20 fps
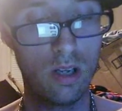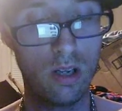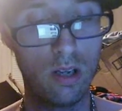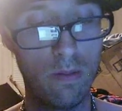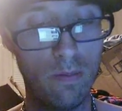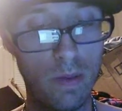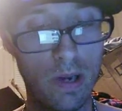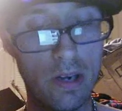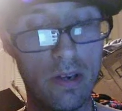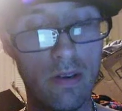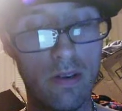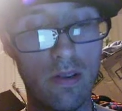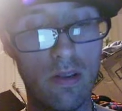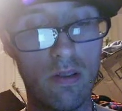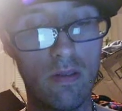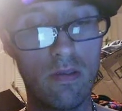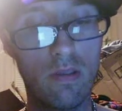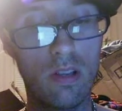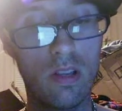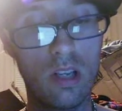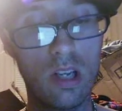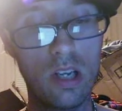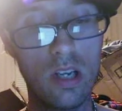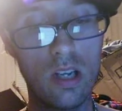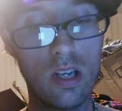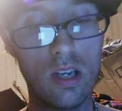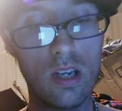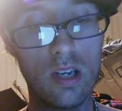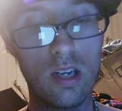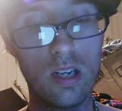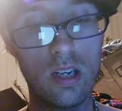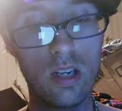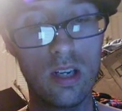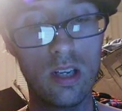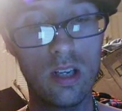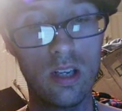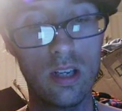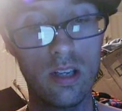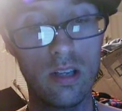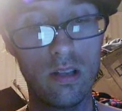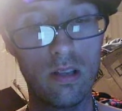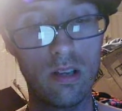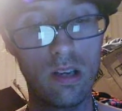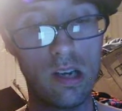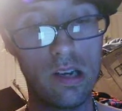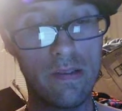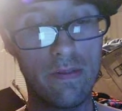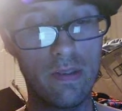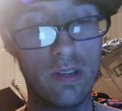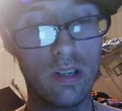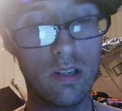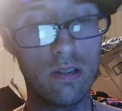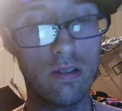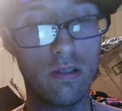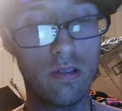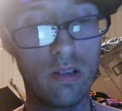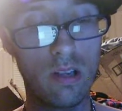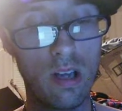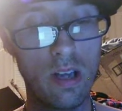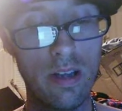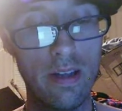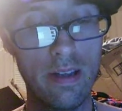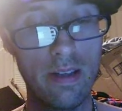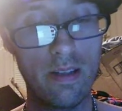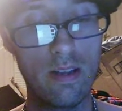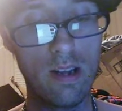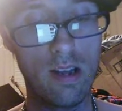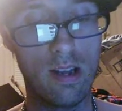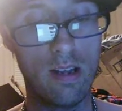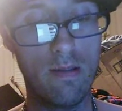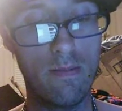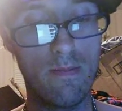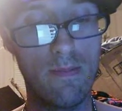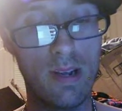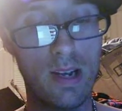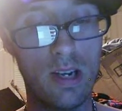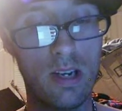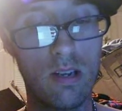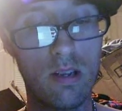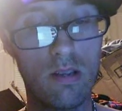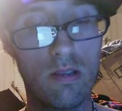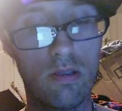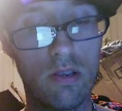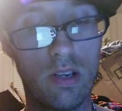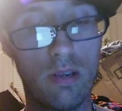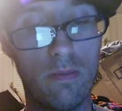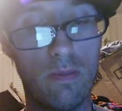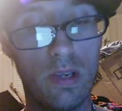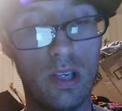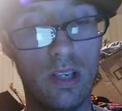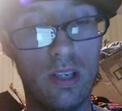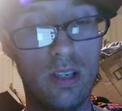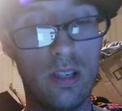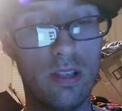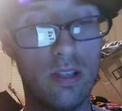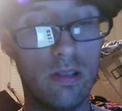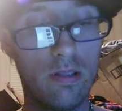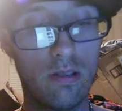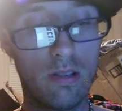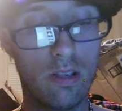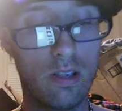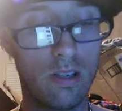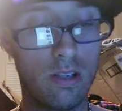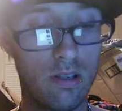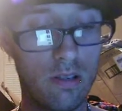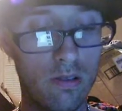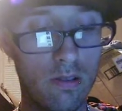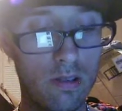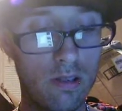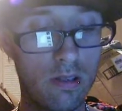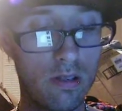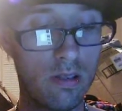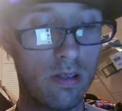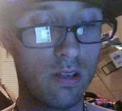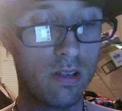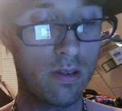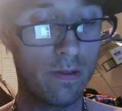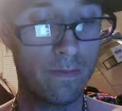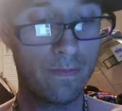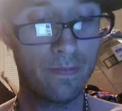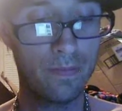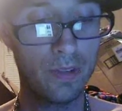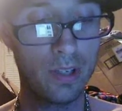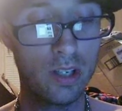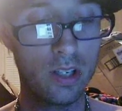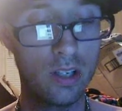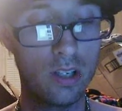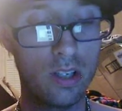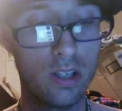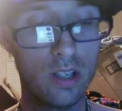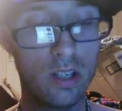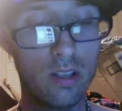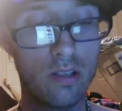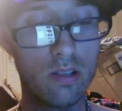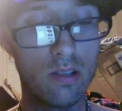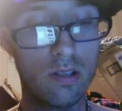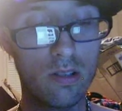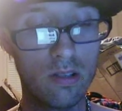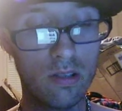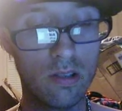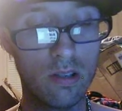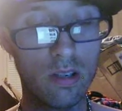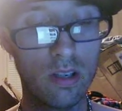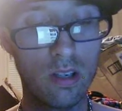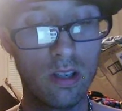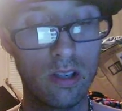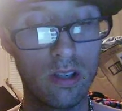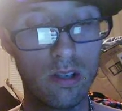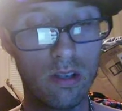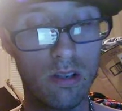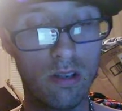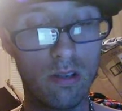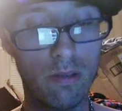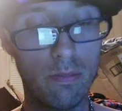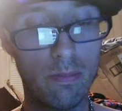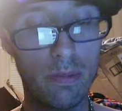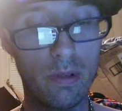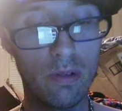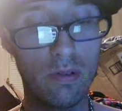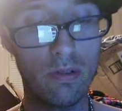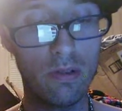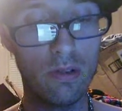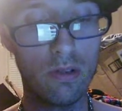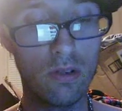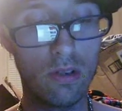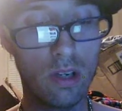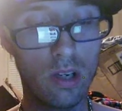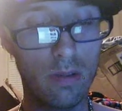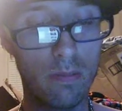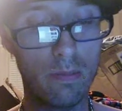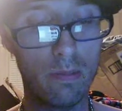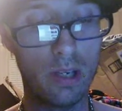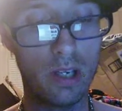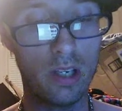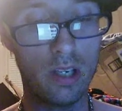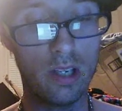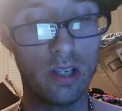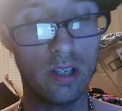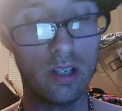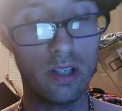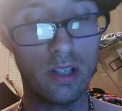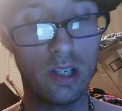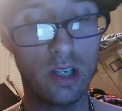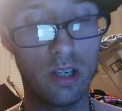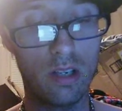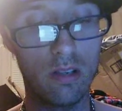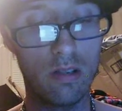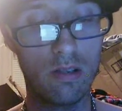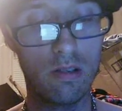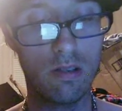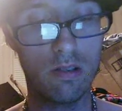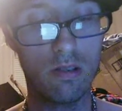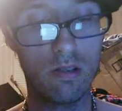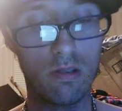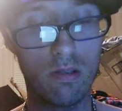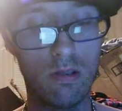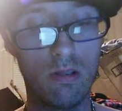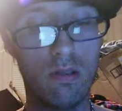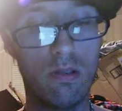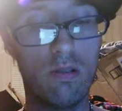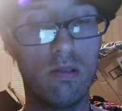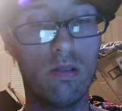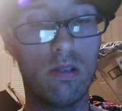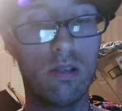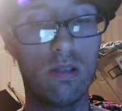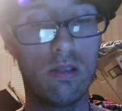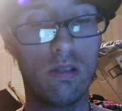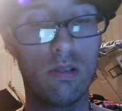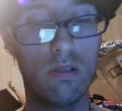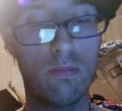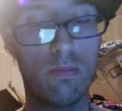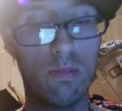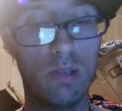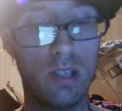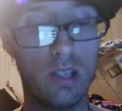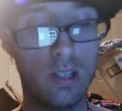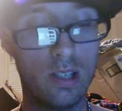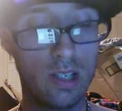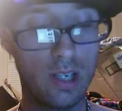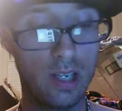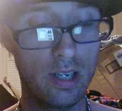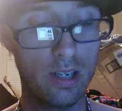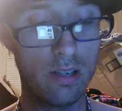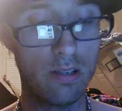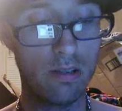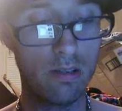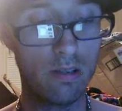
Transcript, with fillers: Makers of CNN seen videos say mainstream media is on notice. Kissinger called Putin-Trump meeting a chance to end ties.